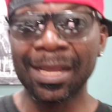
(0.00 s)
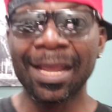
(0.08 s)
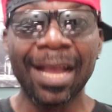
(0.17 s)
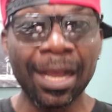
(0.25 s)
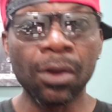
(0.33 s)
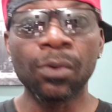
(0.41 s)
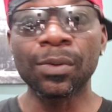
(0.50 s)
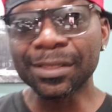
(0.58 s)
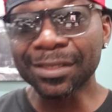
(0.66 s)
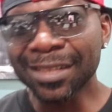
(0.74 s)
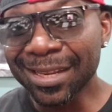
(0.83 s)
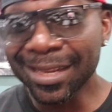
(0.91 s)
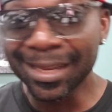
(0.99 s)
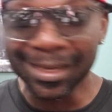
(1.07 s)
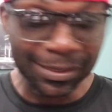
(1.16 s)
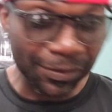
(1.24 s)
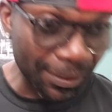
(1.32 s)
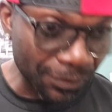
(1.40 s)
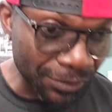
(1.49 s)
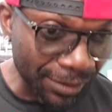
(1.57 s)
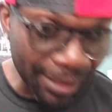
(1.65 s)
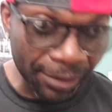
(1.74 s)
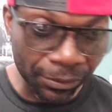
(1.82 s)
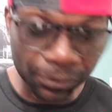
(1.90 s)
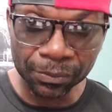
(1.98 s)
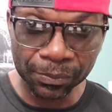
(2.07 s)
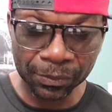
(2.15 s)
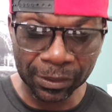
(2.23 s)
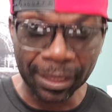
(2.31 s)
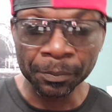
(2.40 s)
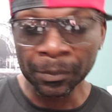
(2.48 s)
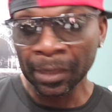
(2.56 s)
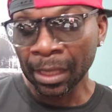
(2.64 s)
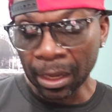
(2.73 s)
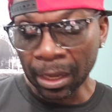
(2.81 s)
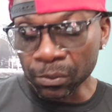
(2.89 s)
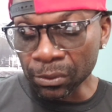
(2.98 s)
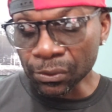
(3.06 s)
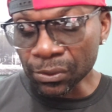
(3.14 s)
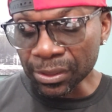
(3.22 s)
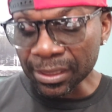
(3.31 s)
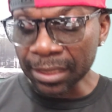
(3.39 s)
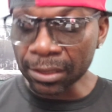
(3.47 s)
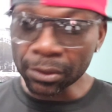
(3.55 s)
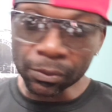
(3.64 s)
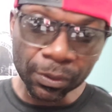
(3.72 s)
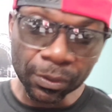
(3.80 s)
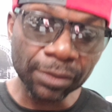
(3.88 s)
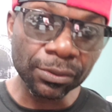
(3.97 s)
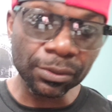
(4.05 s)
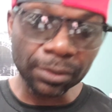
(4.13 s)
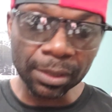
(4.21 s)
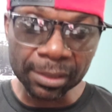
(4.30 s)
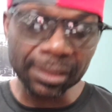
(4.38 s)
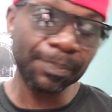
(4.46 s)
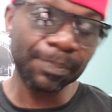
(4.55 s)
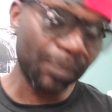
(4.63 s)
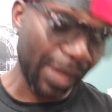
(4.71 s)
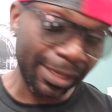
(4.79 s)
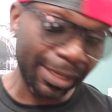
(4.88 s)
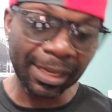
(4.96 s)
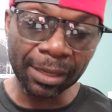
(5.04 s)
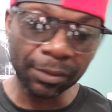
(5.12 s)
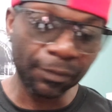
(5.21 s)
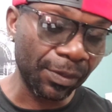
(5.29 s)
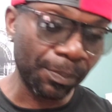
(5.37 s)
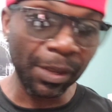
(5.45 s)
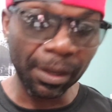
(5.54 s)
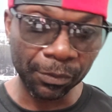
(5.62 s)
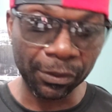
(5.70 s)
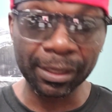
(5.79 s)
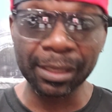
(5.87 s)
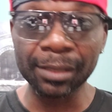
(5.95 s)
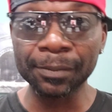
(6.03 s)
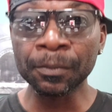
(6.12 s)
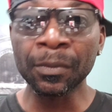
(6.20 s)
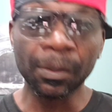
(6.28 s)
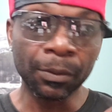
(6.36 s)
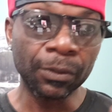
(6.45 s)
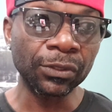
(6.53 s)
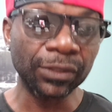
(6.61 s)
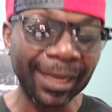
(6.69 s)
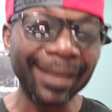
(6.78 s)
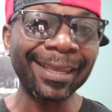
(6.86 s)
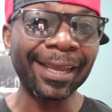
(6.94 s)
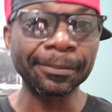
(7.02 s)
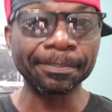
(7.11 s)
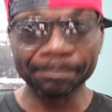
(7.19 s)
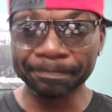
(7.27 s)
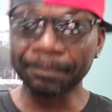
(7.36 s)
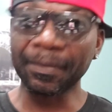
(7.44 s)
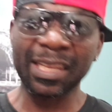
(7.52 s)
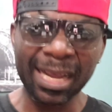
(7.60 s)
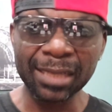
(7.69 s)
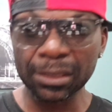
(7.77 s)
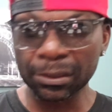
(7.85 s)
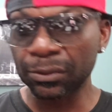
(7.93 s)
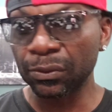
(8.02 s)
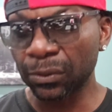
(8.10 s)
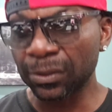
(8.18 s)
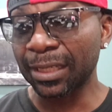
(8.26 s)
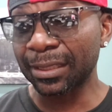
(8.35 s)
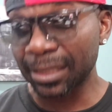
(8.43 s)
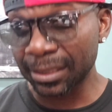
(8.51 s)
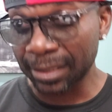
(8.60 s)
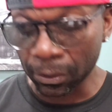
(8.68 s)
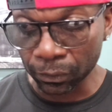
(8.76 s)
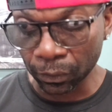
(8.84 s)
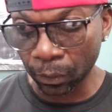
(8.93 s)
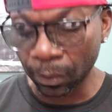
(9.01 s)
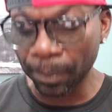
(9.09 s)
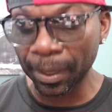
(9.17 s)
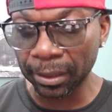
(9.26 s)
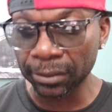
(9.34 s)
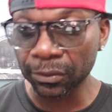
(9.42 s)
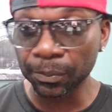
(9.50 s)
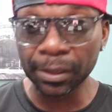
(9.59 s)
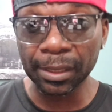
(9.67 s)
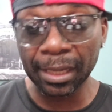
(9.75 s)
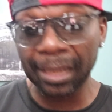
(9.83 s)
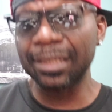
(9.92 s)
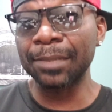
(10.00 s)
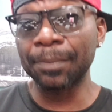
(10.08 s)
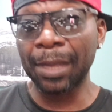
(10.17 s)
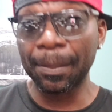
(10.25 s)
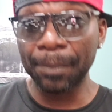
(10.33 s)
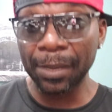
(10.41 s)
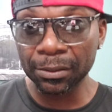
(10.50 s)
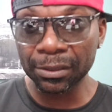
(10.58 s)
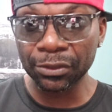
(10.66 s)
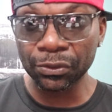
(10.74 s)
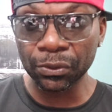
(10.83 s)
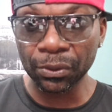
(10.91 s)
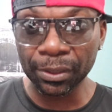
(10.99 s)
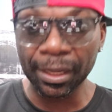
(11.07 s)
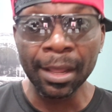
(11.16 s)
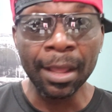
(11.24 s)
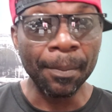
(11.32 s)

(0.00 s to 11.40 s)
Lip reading: I always sit here and try to tell you, okay? I will also start including stocks at the end of the bear market, because like, yeah, Those are things that are also going to make us money, as in my millionaire journey.